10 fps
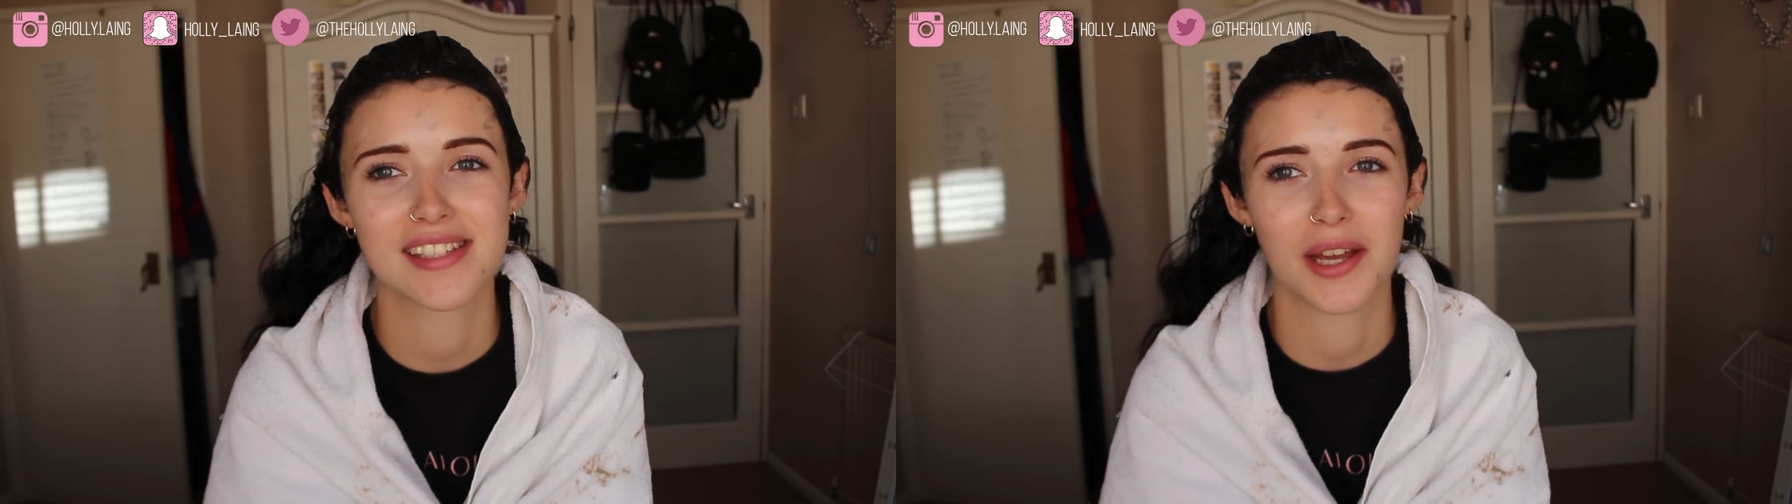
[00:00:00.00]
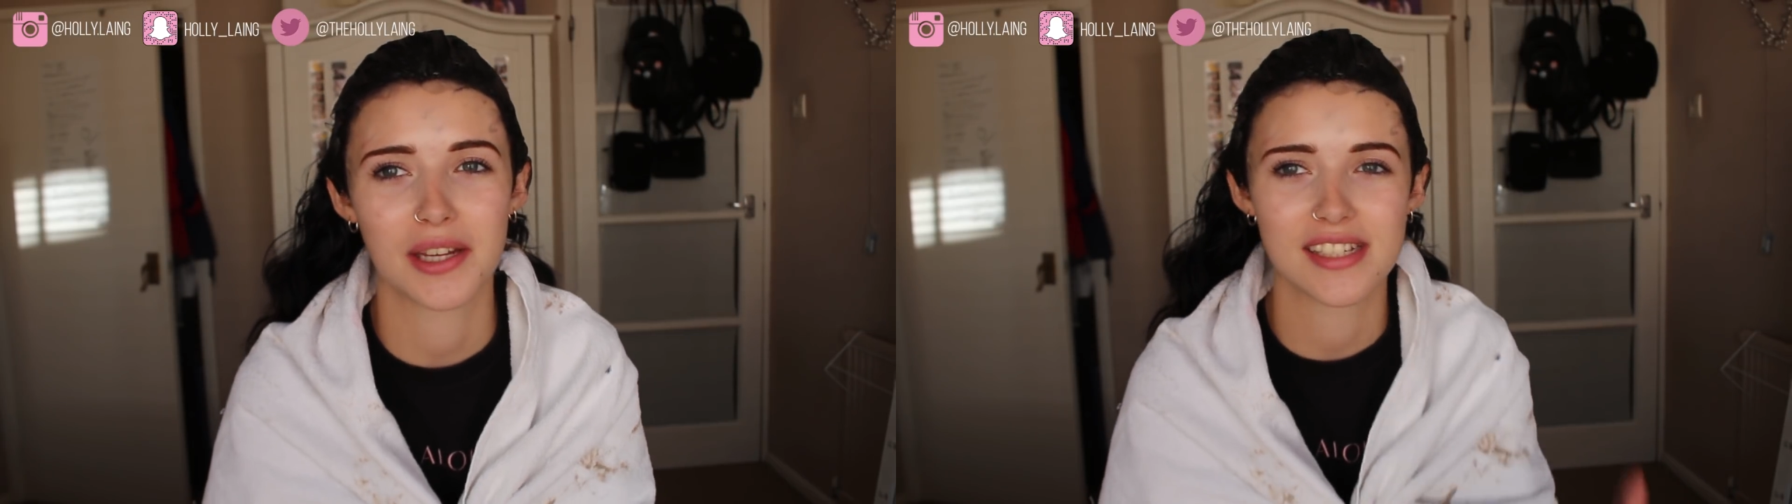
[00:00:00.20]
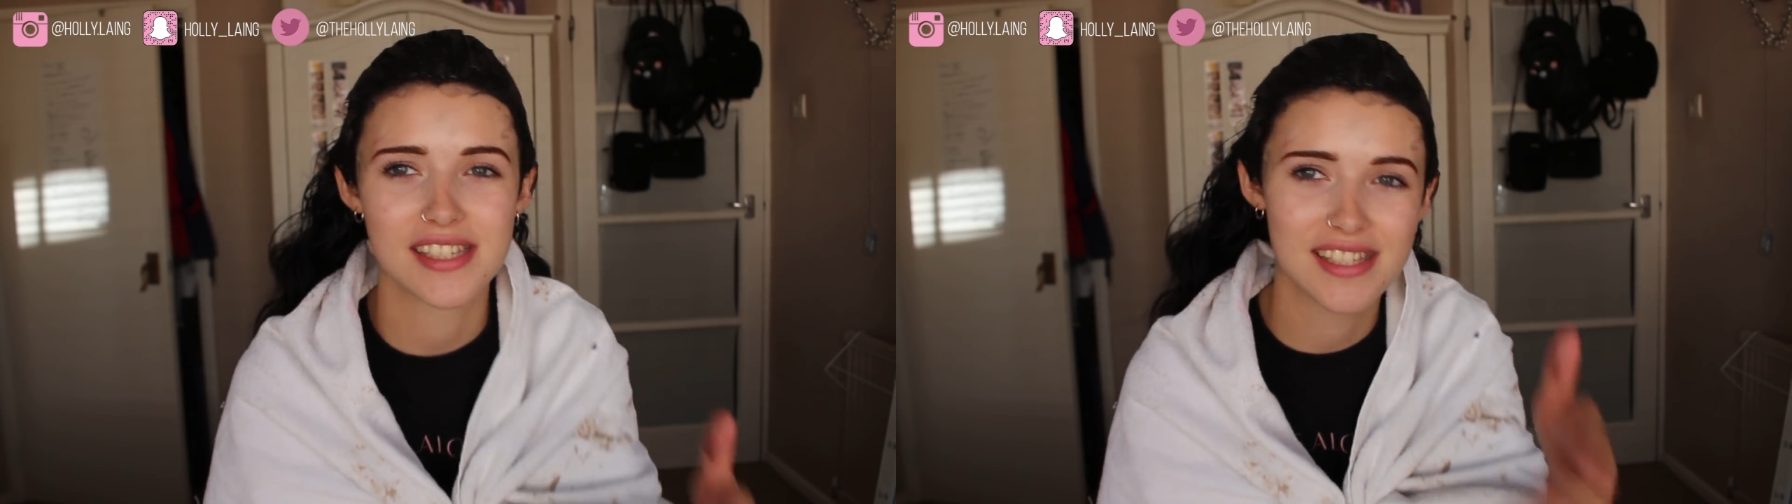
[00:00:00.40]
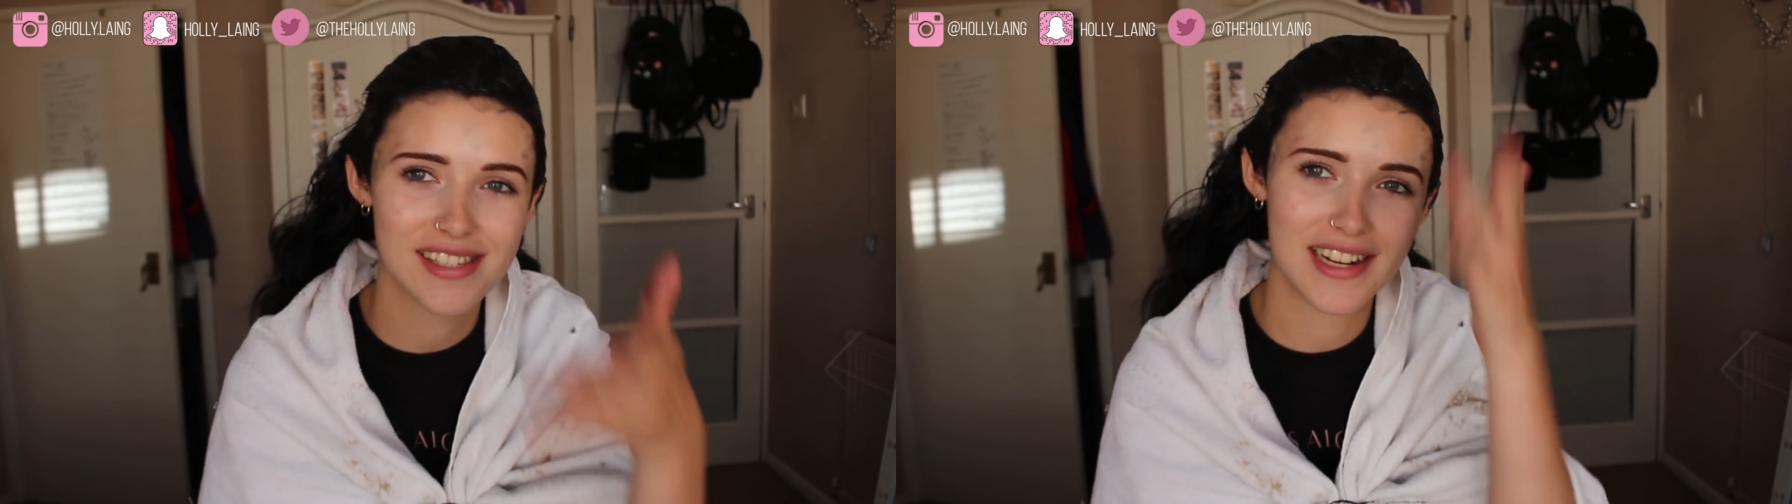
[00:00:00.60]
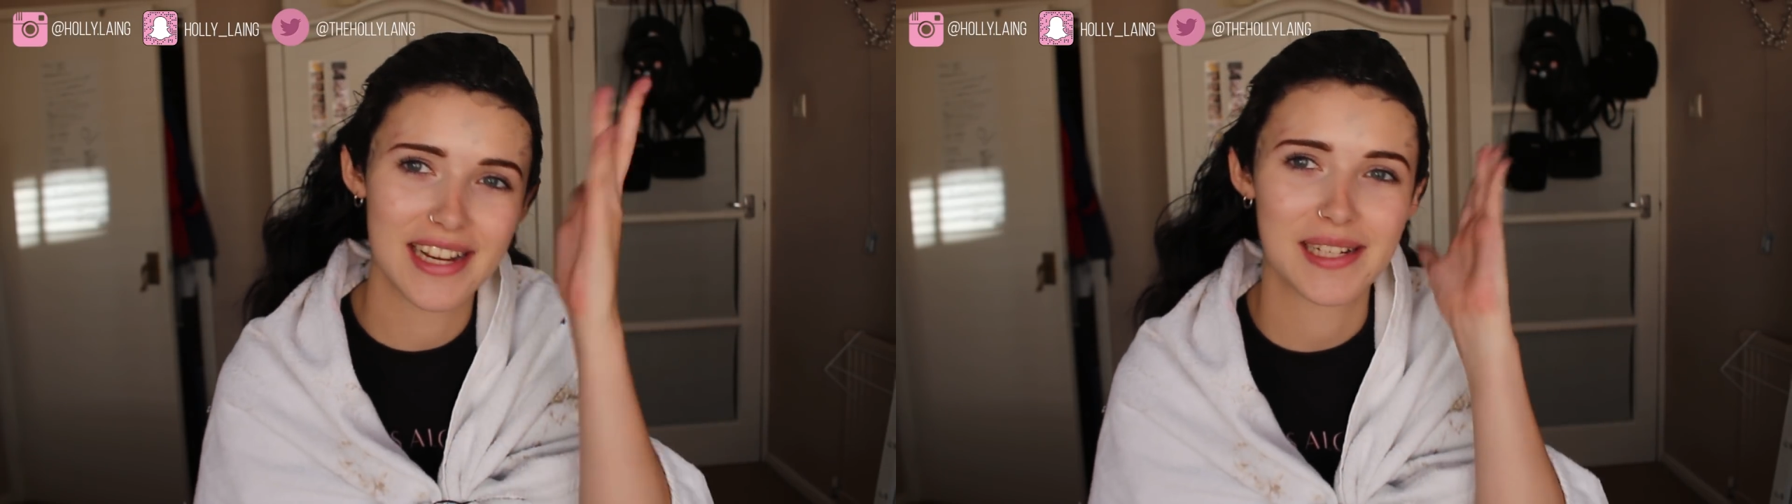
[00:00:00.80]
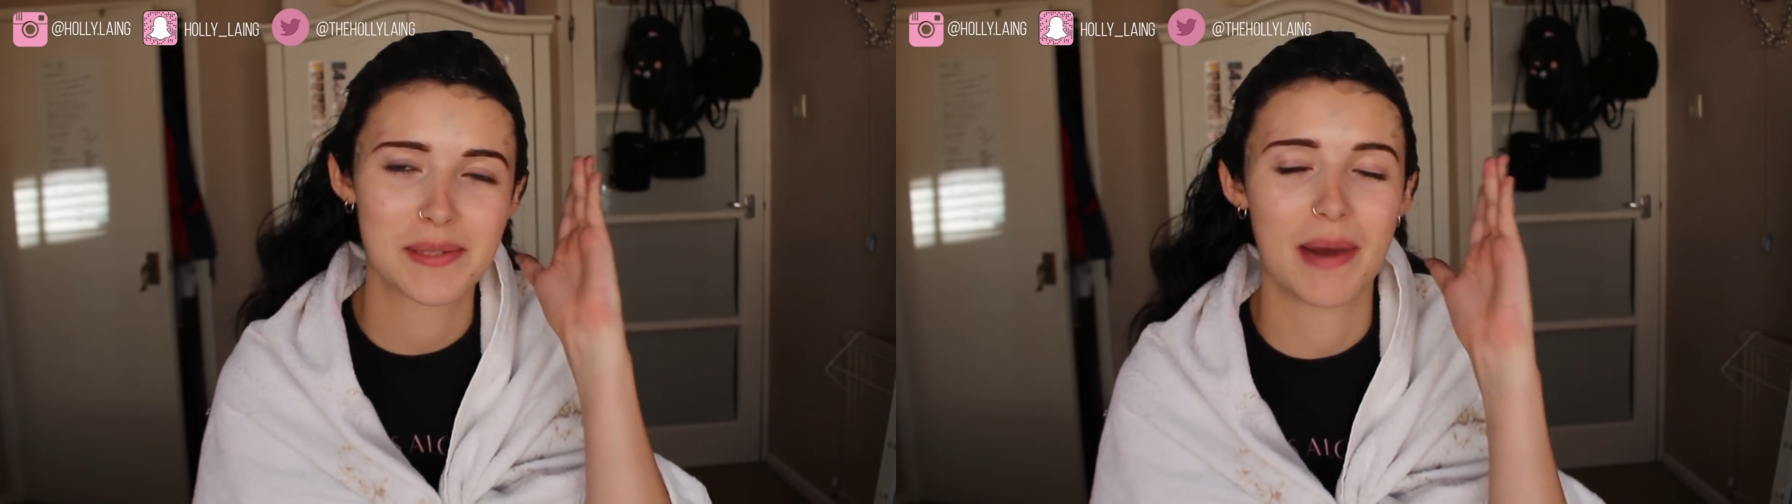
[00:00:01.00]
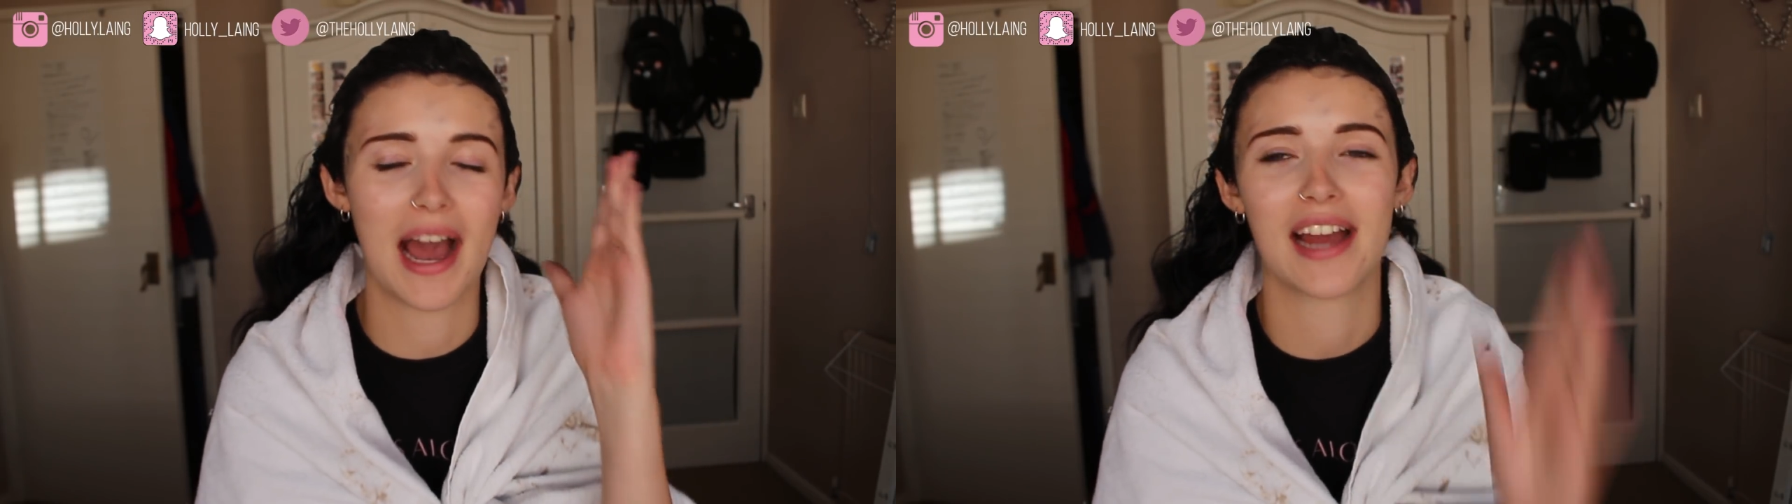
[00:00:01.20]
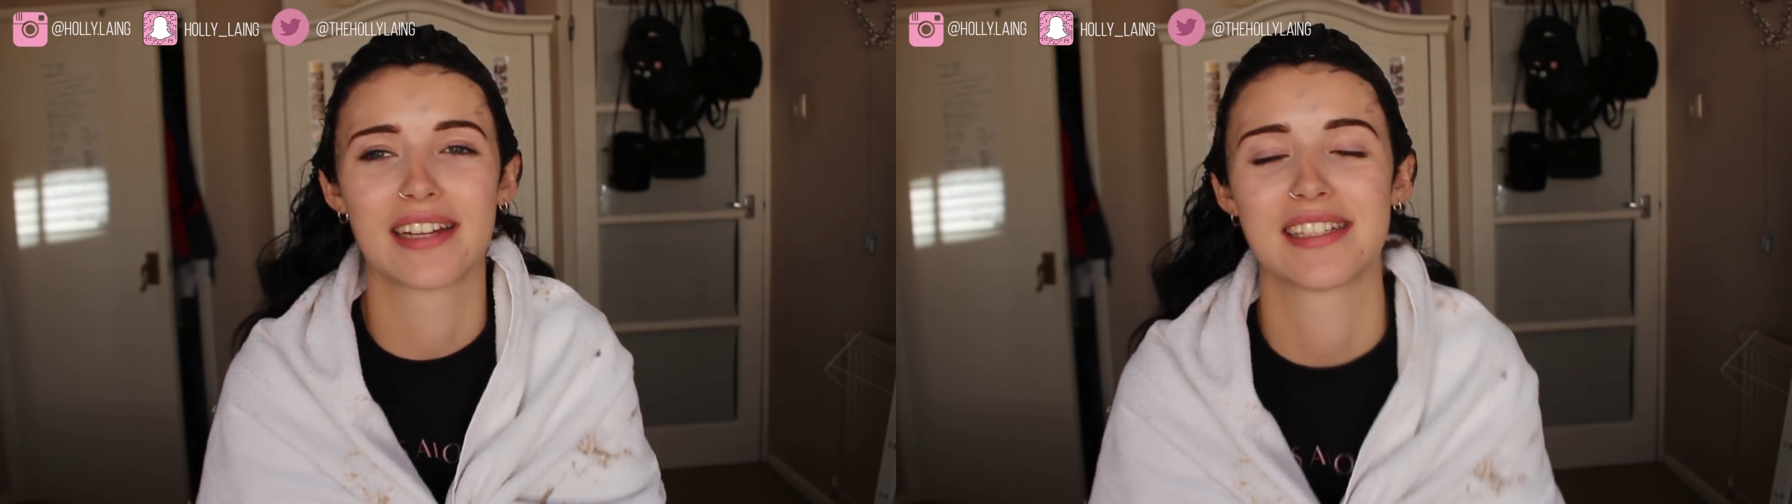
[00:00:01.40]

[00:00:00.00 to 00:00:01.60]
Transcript: like slicked back?